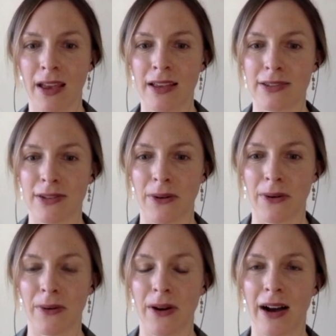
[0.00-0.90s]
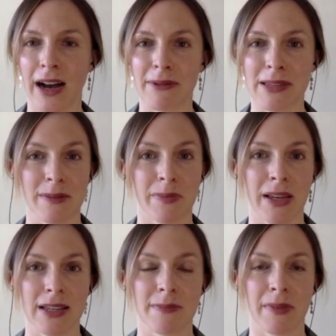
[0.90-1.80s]
So I was in a
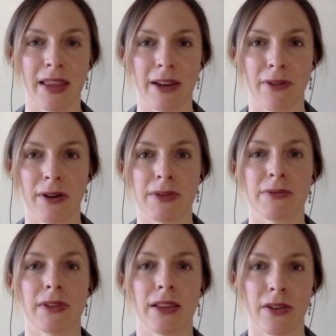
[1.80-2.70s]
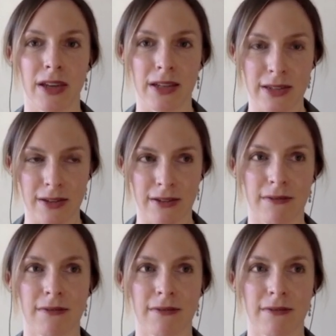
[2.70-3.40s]
place in my life where I was really looking to